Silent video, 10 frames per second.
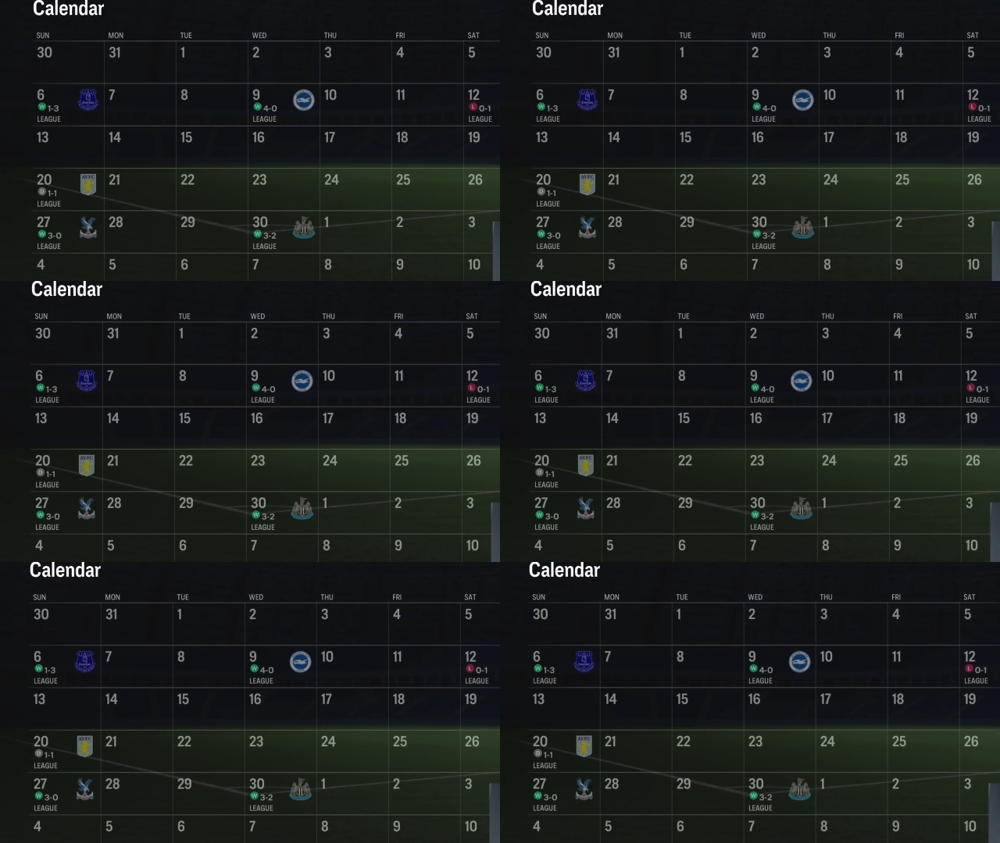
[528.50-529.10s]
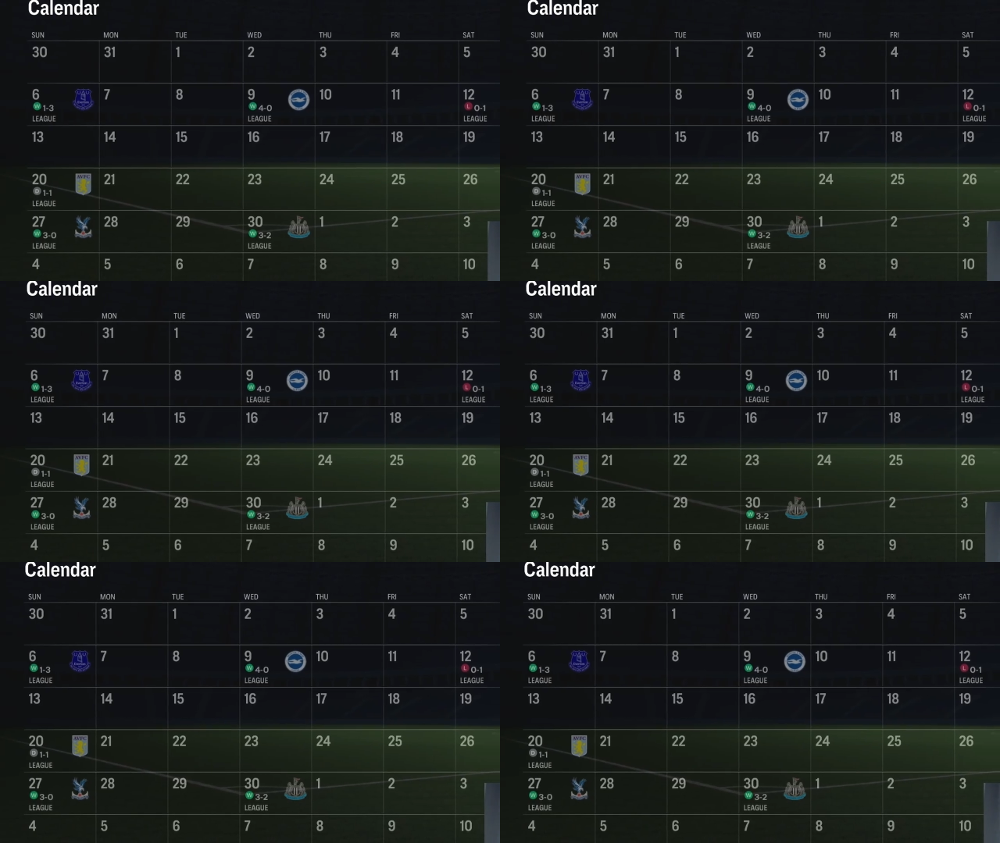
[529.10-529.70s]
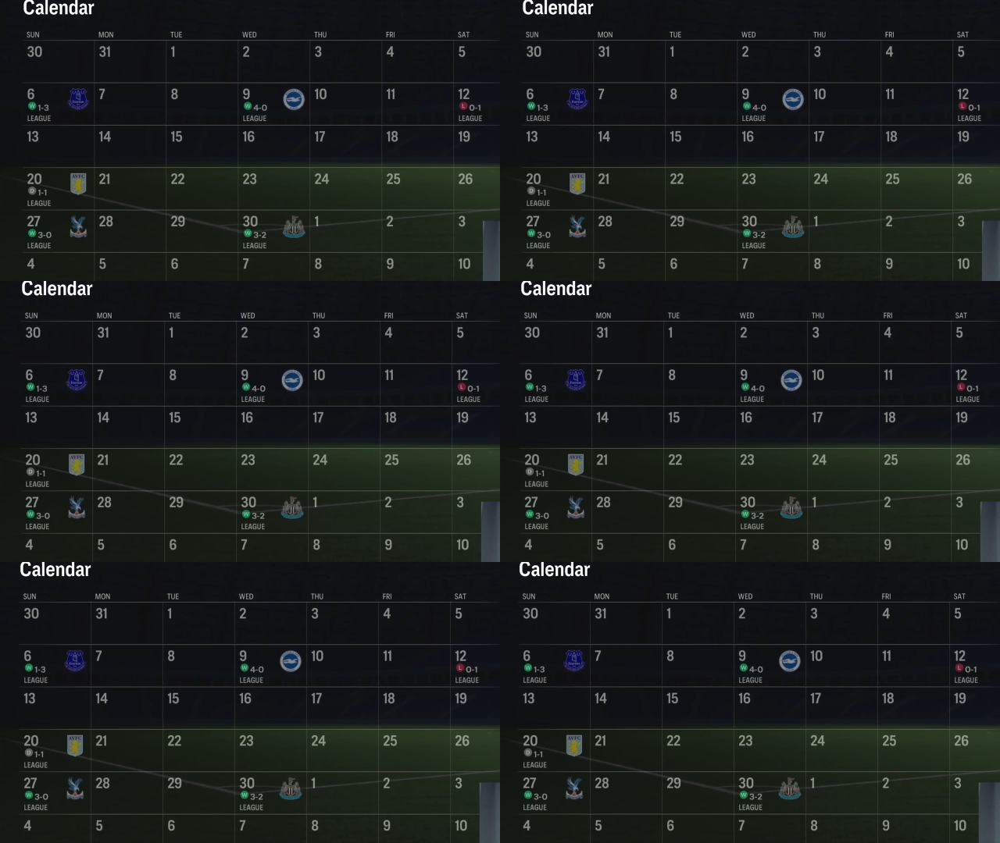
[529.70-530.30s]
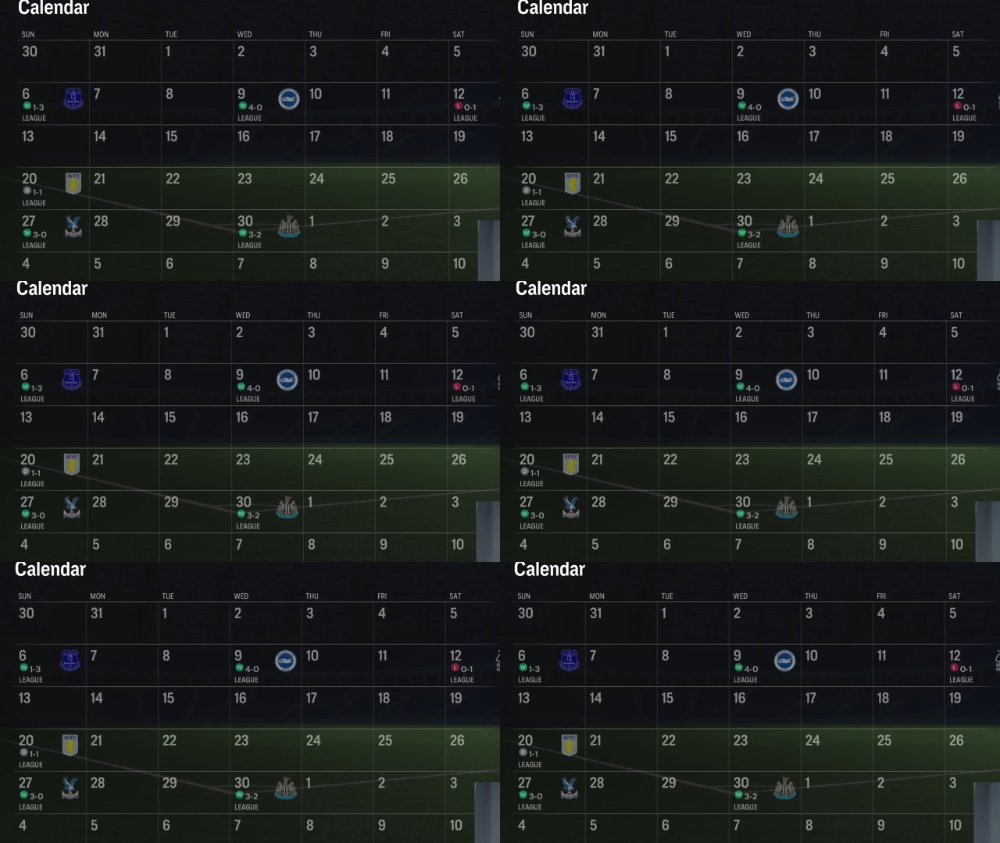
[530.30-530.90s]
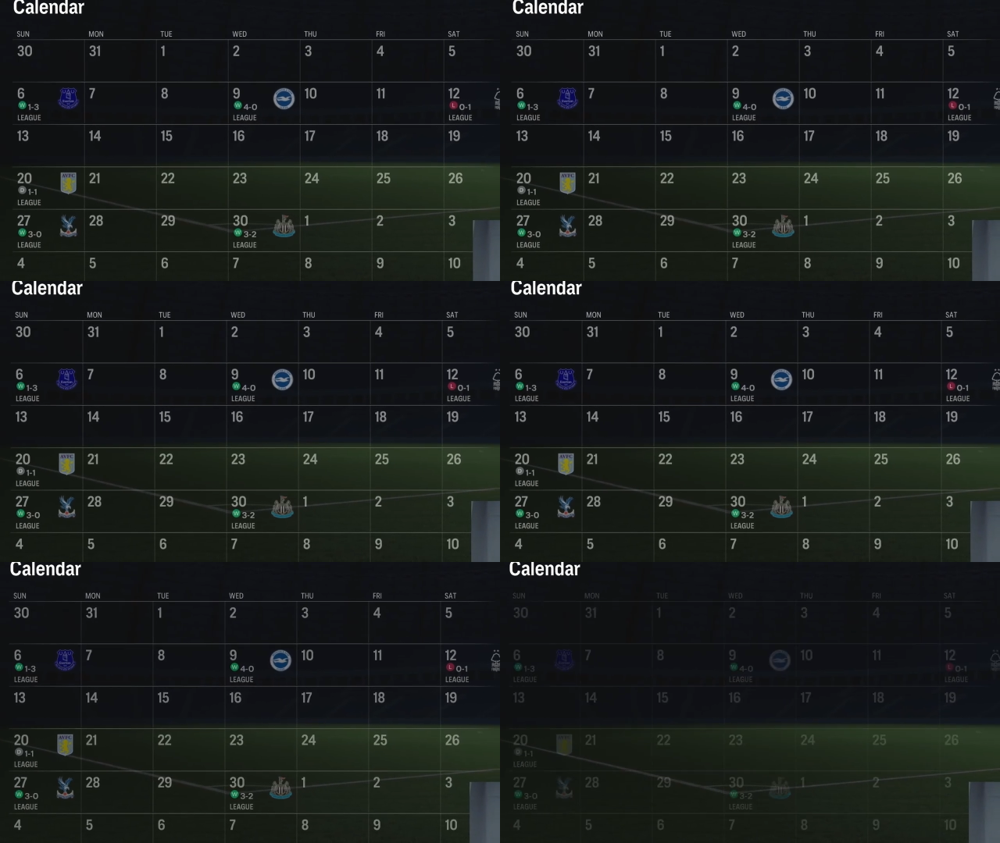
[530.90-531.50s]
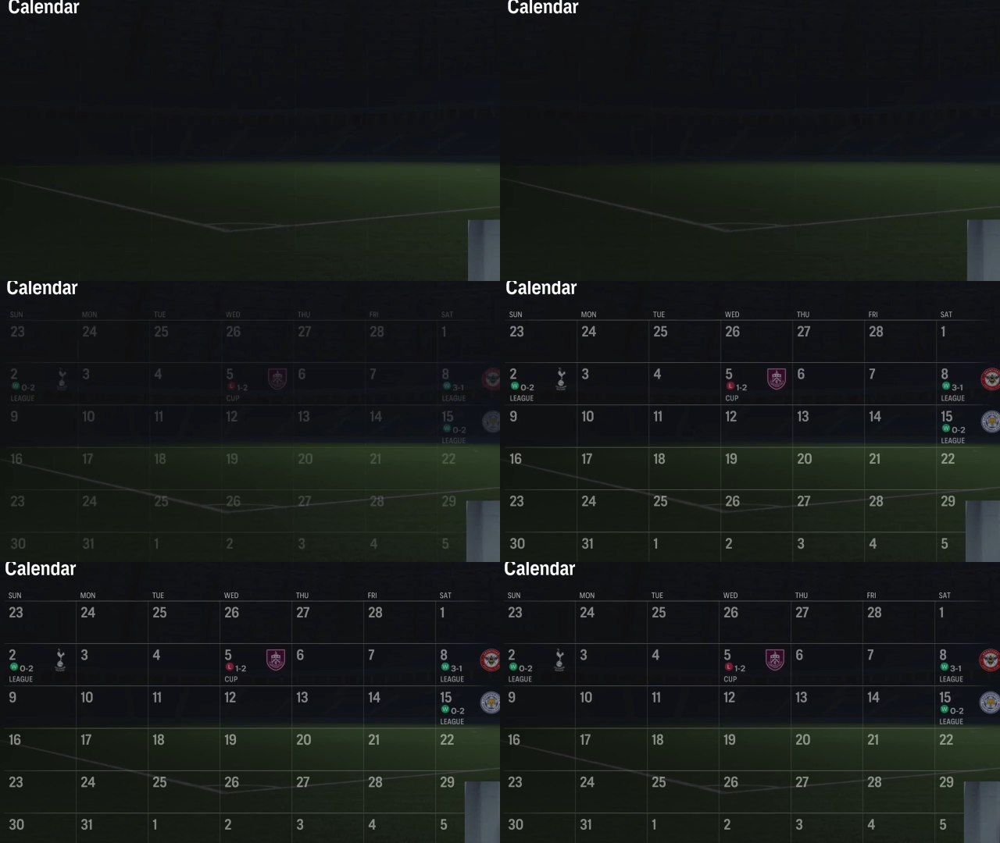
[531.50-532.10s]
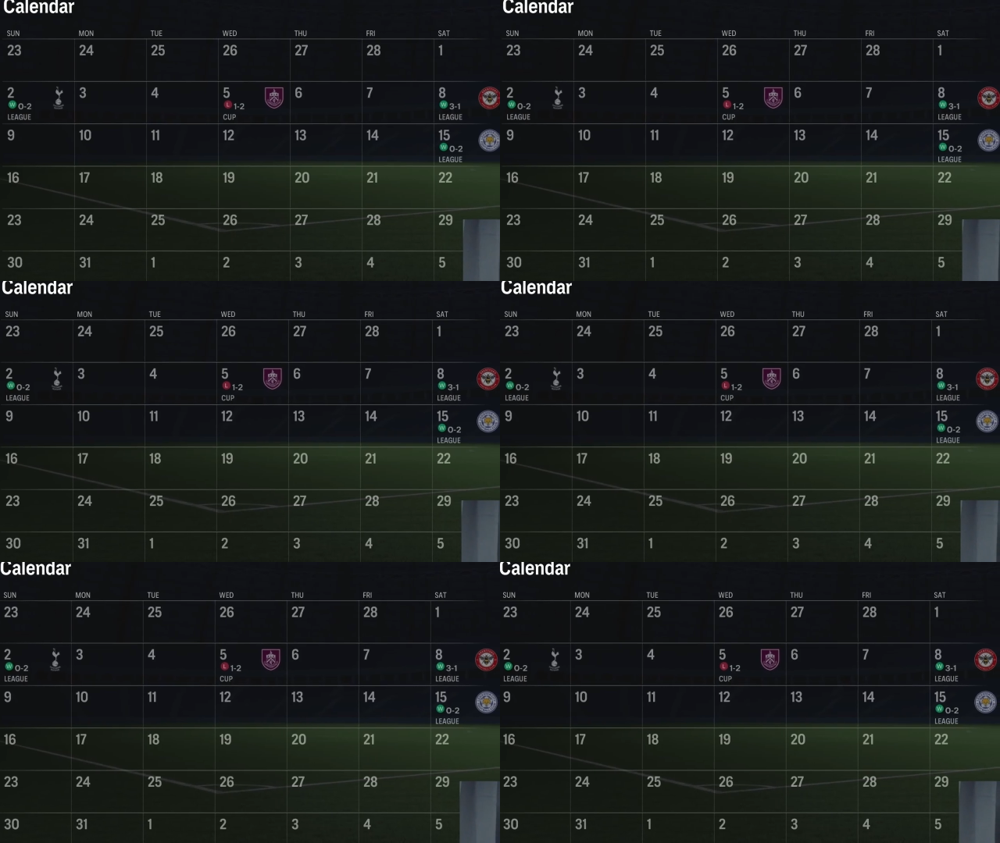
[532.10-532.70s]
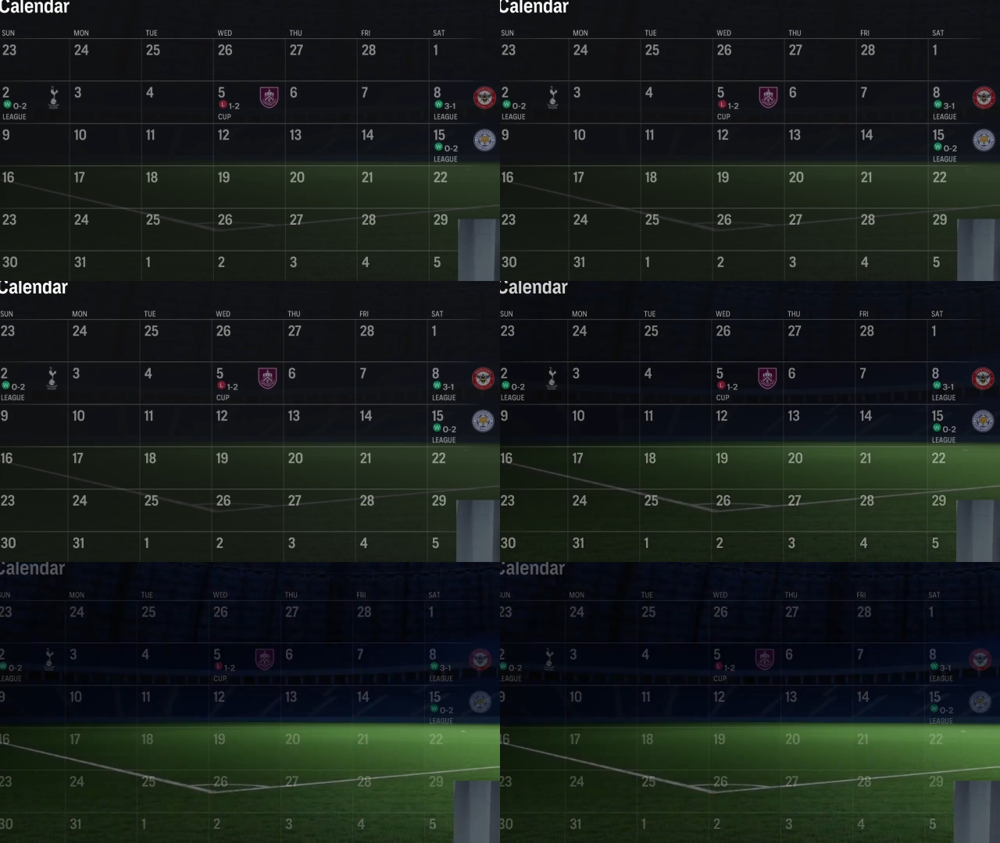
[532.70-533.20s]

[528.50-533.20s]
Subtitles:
Nobody's mouth can be seen.